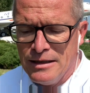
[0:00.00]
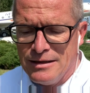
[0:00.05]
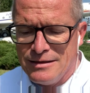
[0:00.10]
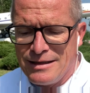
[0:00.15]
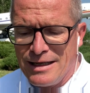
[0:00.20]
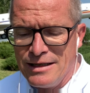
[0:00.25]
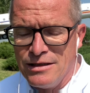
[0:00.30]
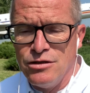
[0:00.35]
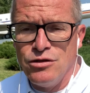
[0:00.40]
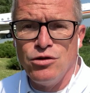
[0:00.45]

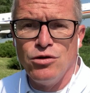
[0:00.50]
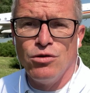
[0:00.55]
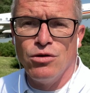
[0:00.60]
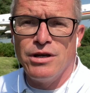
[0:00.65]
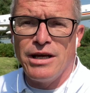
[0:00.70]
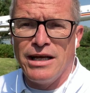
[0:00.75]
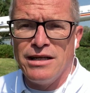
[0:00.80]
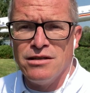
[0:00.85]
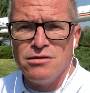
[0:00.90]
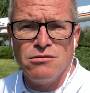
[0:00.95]
then you
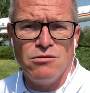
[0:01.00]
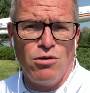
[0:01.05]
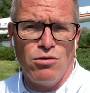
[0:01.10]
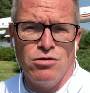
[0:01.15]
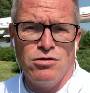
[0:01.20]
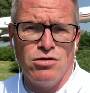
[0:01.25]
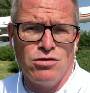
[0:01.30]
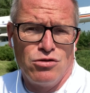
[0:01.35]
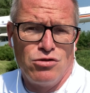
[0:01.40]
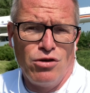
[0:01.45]
can
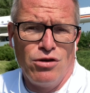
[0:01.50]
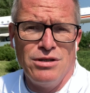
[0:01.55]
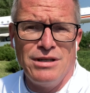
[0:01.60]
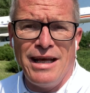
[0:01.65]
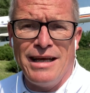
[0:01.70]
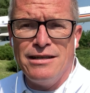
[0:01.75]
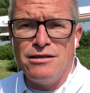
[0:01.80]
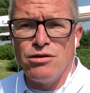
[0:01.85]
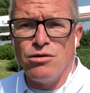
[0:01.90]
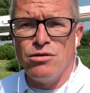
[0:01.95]
also join
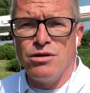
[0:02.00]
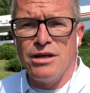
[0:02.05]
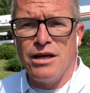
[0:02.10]
NATO.